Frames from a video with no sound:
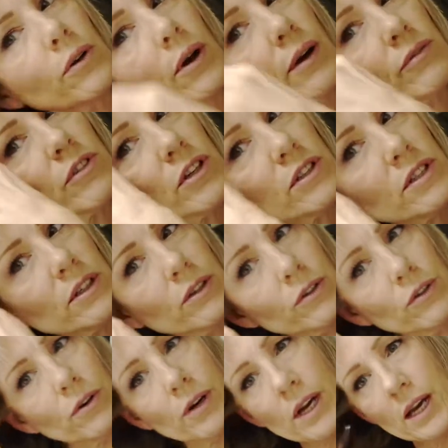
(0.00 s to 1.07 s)
You'll have to tilt
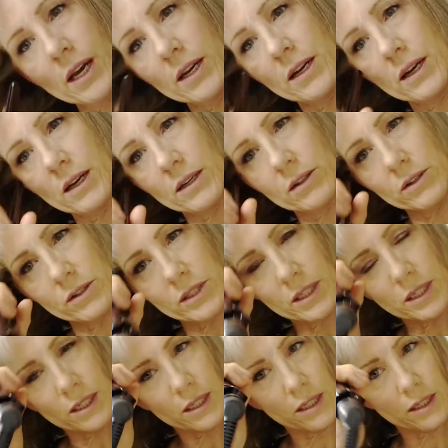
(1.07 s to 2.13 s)
your head and you
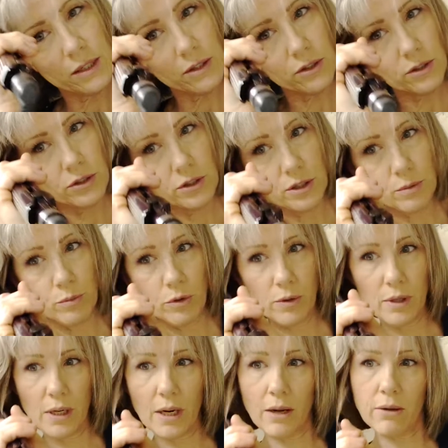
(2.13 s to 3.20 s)
stick it in and you just
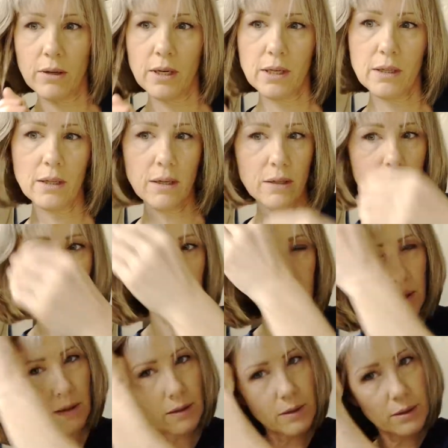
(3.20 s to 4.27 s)
smooth it out like this.
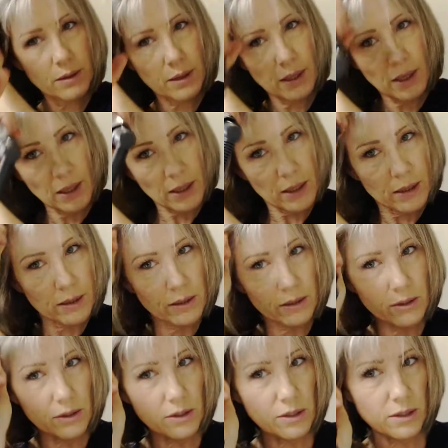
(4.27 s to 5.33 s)

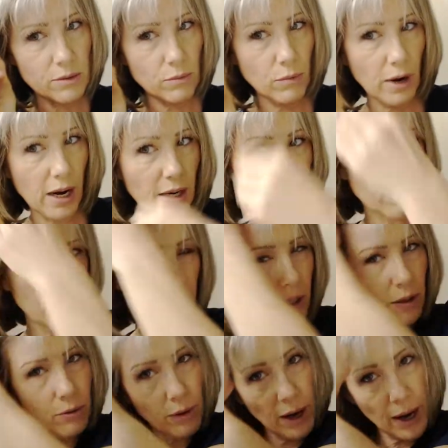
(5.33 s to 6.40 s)
You just randomly
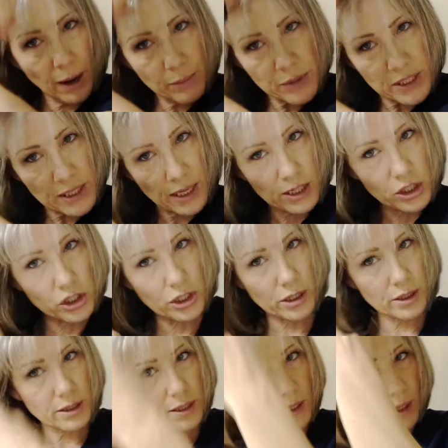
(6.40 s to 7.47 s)
grab
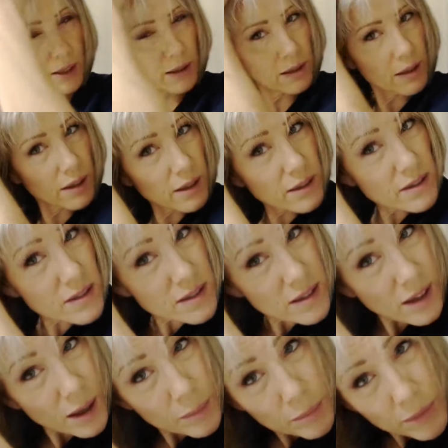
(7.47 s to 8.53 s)
sections like this
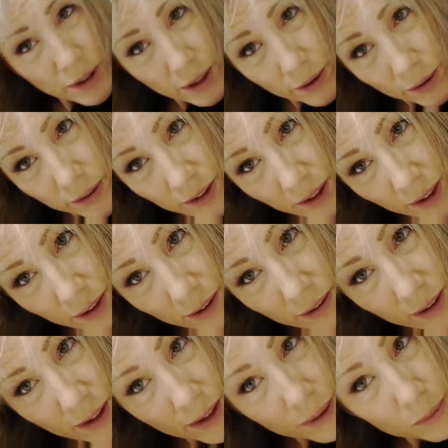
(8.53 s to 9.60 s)
up there at the
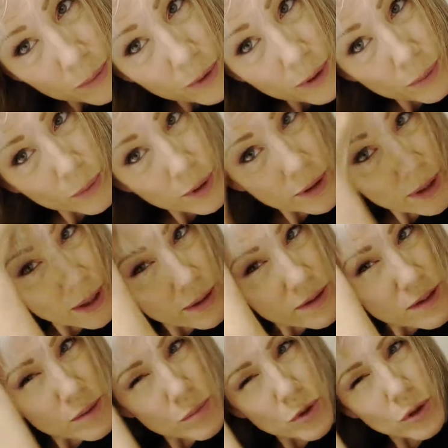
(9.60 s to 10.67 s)
hairline where you want that
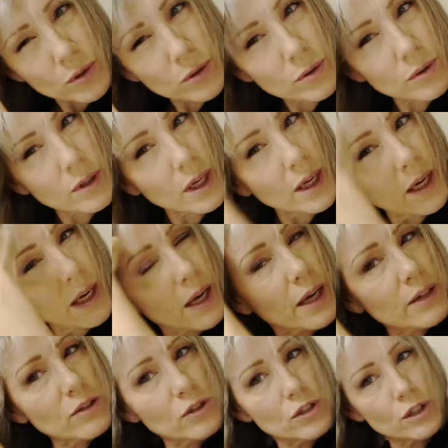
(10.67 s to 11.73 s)
smooth
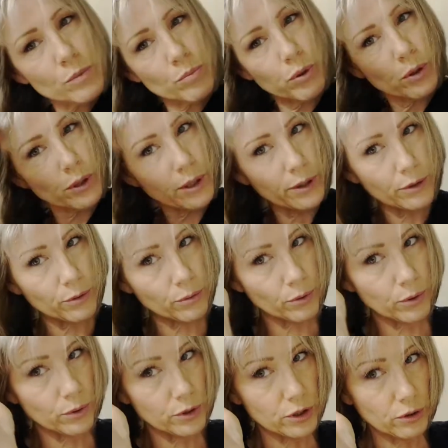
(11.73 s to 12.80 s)
and you just pull it
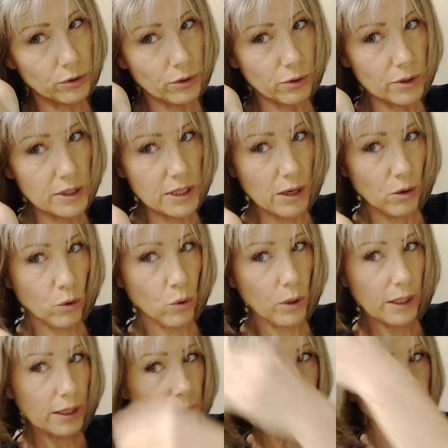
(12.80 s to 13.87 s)
through and you'll notice how
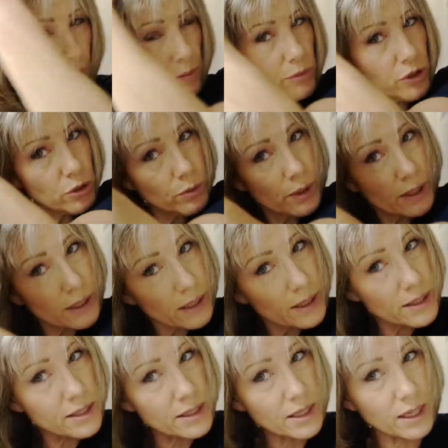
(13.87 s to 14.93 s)
quickly I'm doing
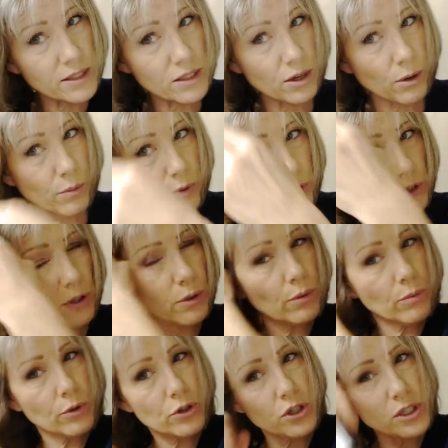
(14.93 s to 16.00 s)
this. That's all we're
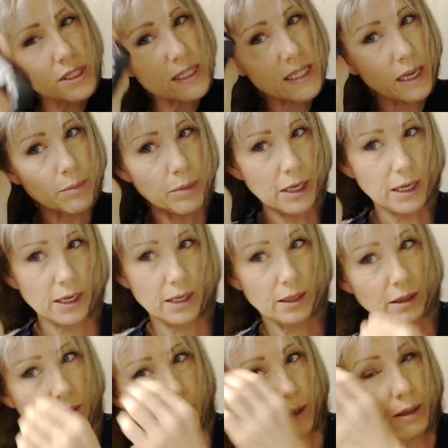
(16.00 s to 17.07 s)
doing. We're just skimming it
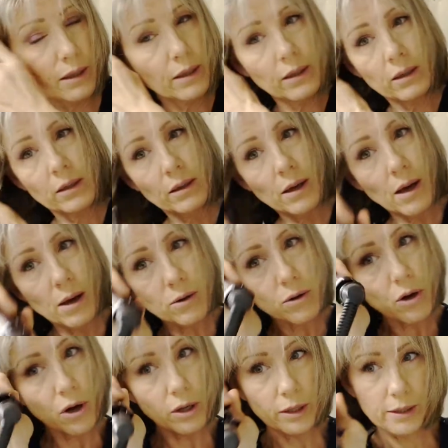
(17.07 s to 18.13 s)
I'll
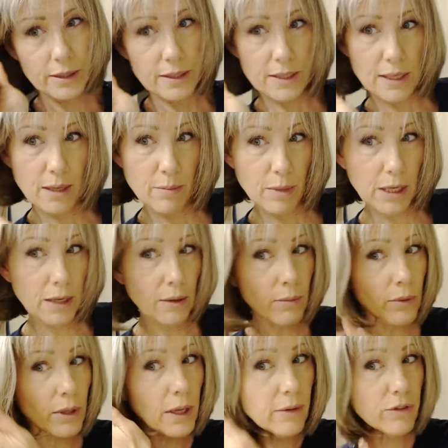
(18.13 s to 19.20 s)
call it skimming.
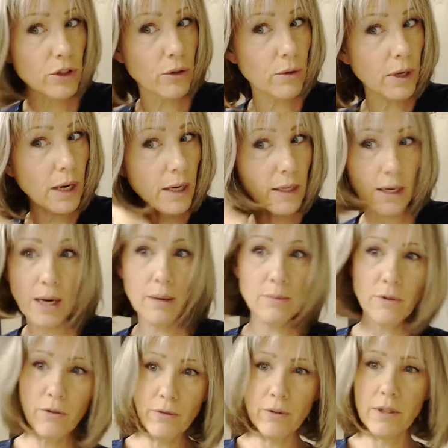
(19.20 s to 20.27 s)
We'll have to create
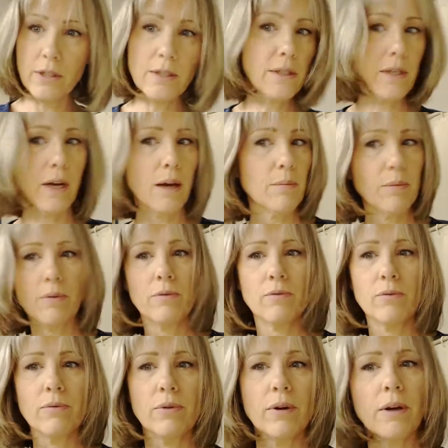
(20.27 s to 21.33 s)
names for these type of
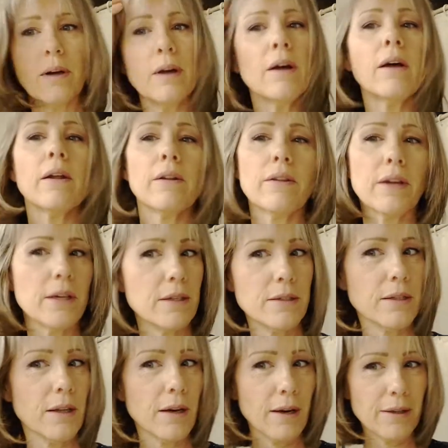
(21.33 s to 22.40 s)
things
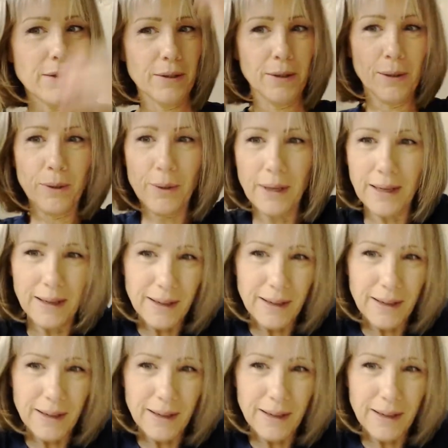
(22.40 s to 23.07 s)
that I do.